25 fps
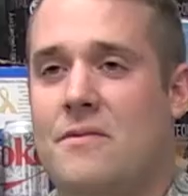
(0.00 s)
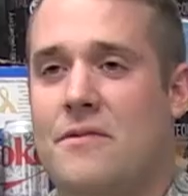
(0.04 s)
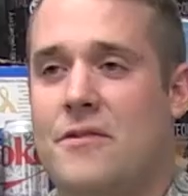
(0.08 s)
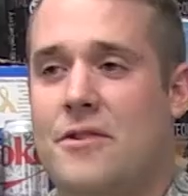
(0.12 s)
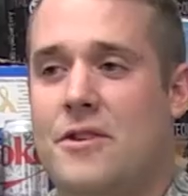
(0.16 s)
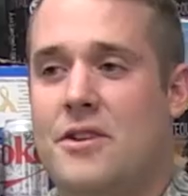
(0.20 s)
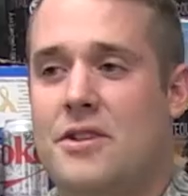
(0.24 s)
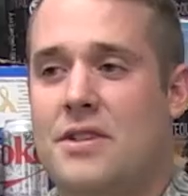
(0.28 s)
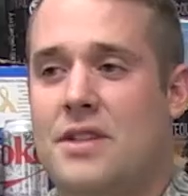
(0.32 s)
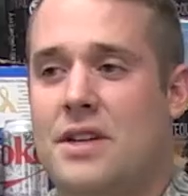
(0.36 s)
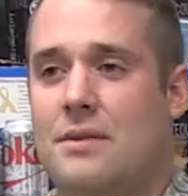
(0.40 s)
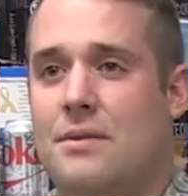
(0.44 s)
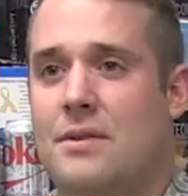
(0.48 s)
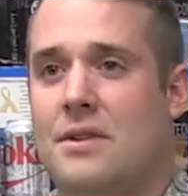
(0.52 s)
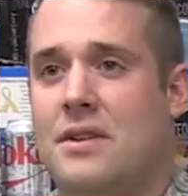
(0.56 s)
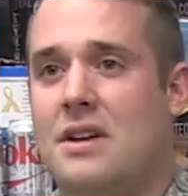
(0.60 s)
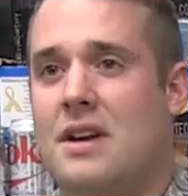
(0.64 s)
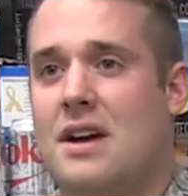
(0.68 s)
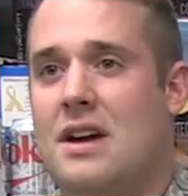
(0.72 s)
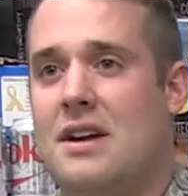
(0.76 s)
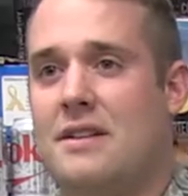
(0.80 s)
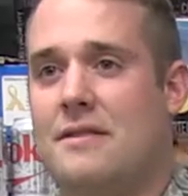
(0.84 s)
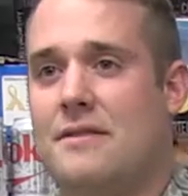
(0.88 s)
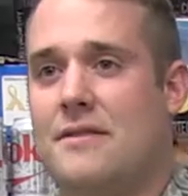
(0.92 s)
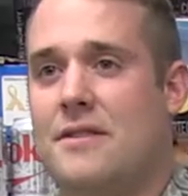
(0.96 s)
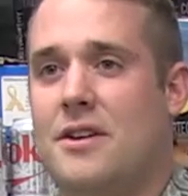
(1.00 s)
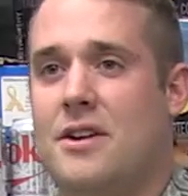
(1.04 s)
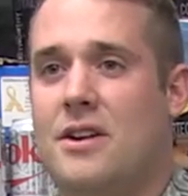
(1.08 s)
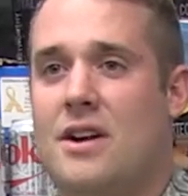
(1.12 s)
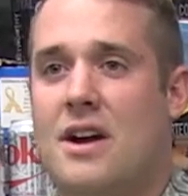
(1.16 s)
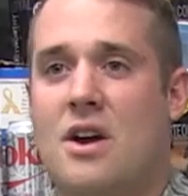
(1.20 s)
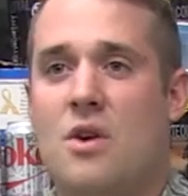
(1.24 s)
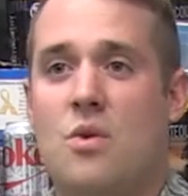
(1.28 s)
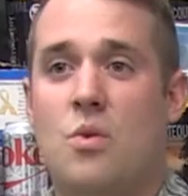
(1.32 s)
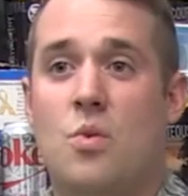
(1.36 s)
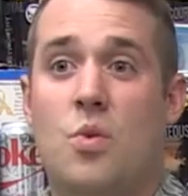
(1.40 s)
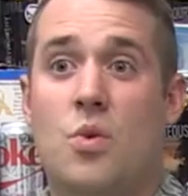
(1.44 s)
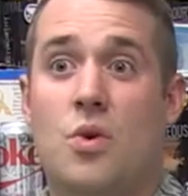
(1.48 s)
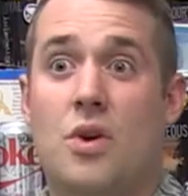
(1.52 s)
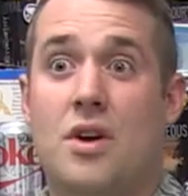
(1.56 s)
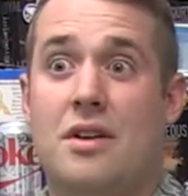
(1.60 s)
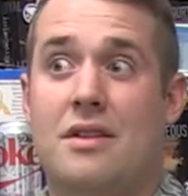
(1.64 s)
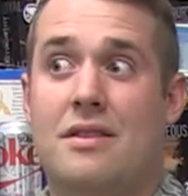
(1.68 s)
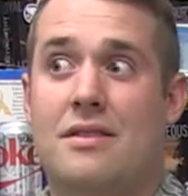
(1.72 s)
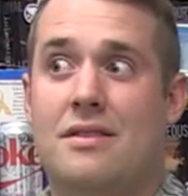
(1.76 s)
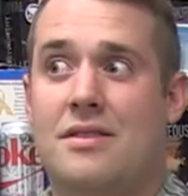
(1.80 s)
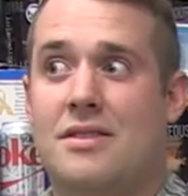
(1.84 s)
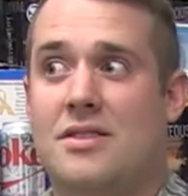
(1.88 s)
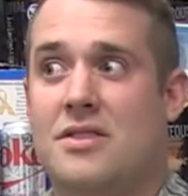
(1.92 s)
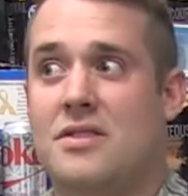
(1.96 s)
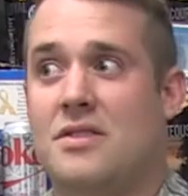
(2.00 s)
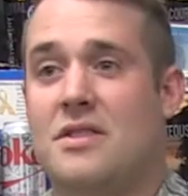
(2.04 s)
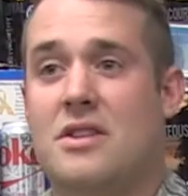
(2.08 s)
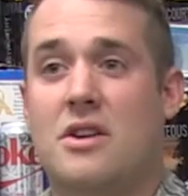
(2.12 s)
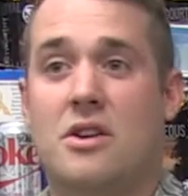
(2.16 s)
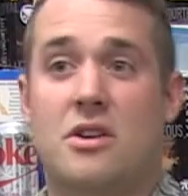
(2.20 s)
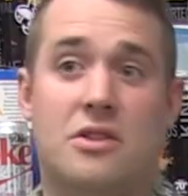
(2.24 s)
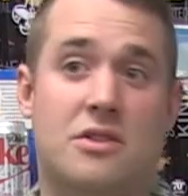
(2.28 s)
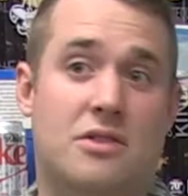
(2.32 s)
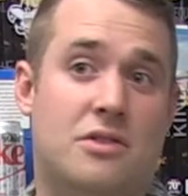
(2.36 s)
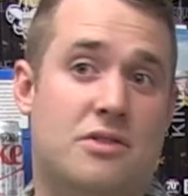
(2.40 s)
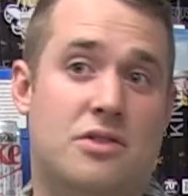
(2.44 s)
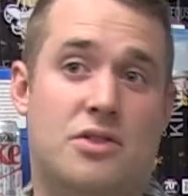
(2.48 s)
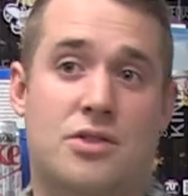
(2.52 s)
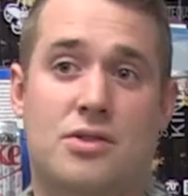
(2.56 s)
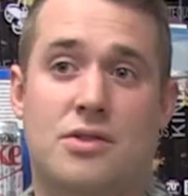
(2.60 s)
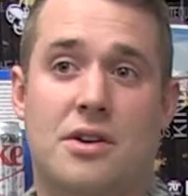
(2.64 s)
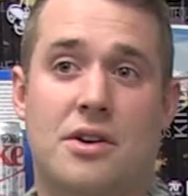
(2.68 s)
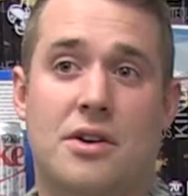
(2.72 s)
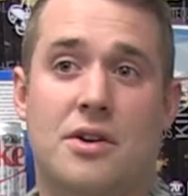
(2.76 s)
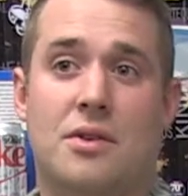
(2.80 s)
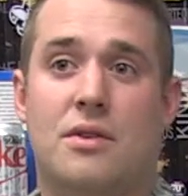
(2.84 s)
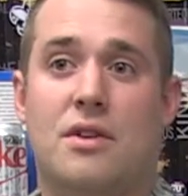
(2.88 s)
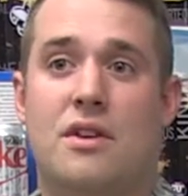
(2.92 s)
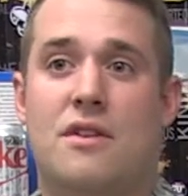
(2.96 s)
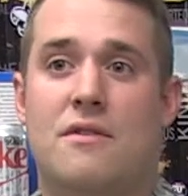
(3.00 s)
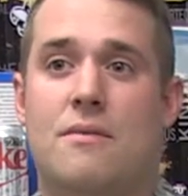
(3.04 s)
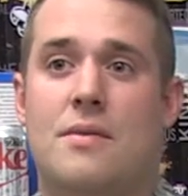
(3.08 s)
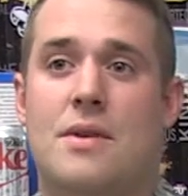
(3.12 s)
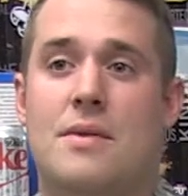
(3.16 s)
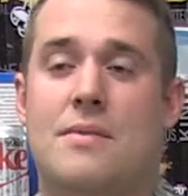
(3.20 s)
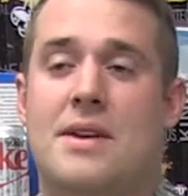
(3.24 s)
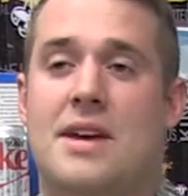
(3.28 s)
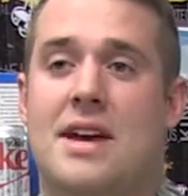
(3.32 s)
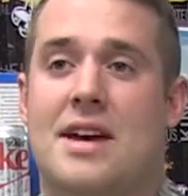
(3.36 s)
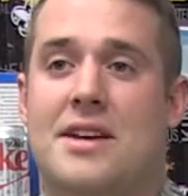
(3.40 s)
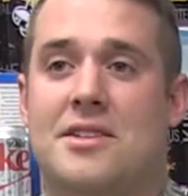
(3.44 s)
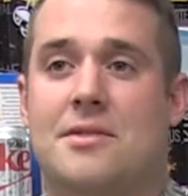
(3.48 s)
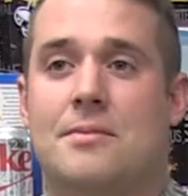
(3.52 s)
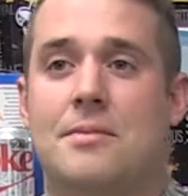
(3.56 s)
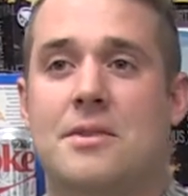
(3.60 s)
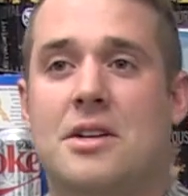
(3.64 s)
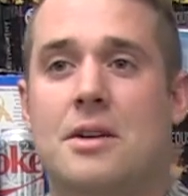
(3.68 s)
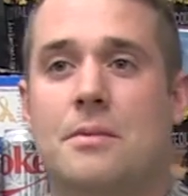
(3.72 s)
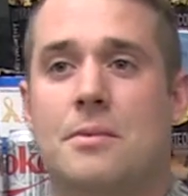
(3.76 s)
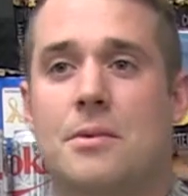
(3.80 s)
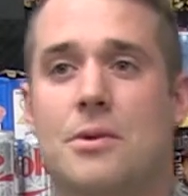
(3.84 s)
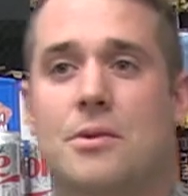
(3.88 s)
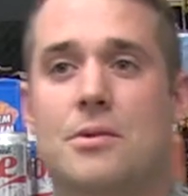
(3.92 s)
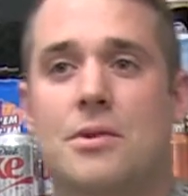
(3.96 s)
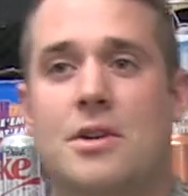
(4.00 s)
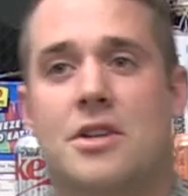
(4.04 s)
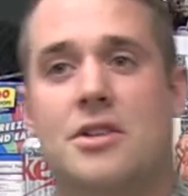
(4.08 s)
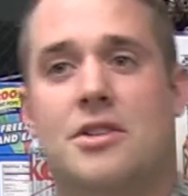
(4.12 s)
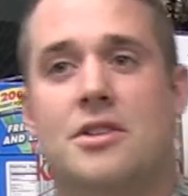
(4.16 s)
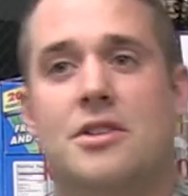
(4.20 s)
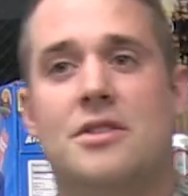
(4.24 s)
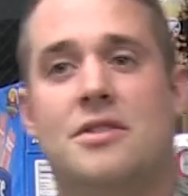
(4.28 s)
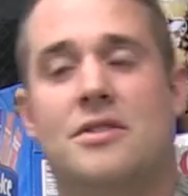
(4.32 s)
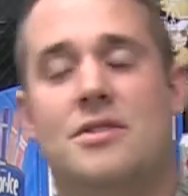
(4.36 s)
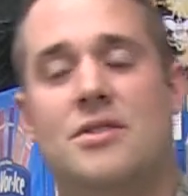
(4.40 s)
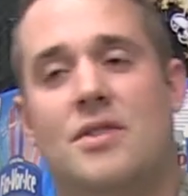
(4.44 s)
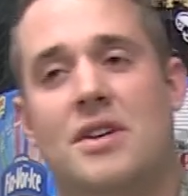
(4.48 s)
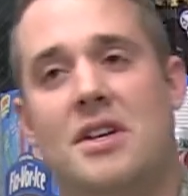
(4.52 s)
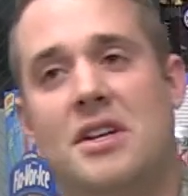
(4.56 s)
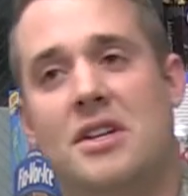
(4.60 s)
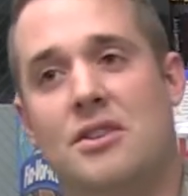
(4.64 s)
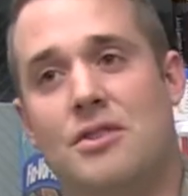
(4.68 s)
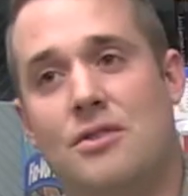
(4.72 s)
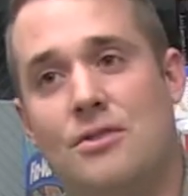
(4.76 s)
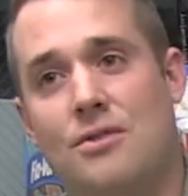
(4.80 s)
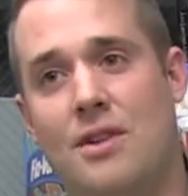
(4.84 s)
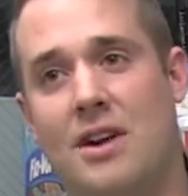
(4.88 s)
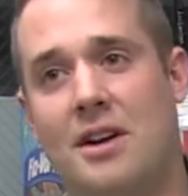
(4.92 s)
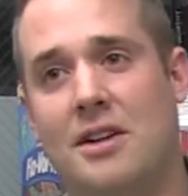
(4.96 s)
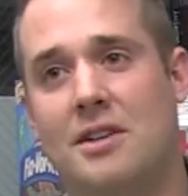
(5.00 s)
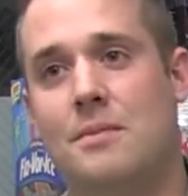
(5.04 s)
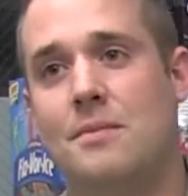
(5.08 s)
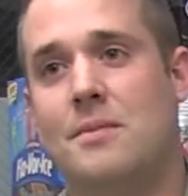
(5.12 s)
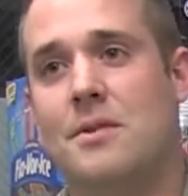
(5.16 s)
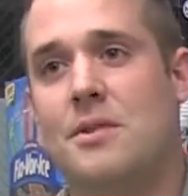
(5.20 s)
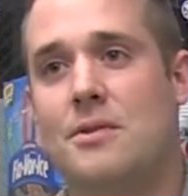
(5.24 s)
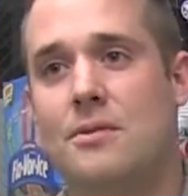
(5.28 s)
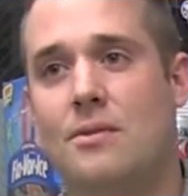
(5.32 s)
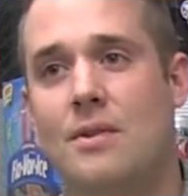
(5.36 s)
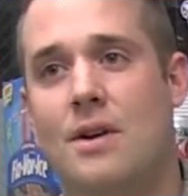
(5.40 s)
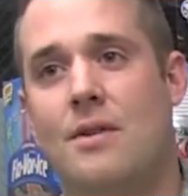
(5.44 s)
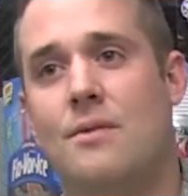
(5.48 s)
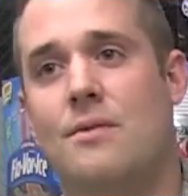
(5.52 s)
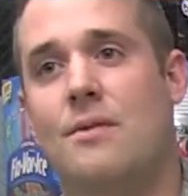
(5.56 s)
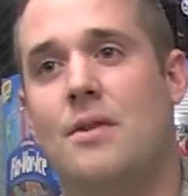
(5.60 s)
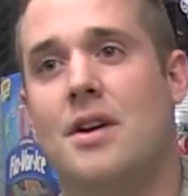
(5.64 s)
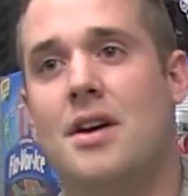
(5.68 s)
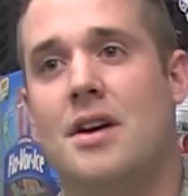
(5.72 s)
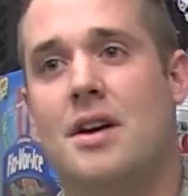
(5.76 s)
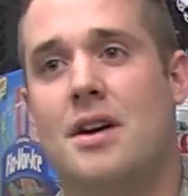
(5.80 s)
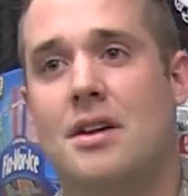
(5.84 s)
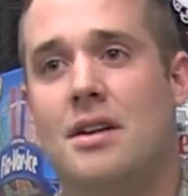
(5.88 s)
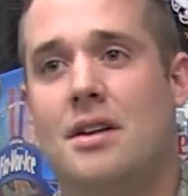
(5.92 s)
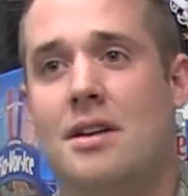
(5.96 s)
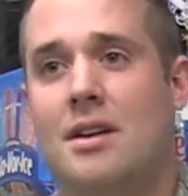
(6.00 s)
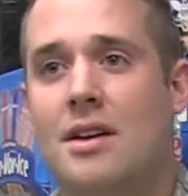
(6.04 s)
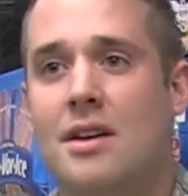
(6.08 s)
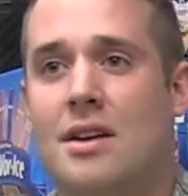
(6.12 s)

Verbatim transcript: First, I would kind of figure out what their struggling with, maybe ask them a couple questions so I could direct them in the right way.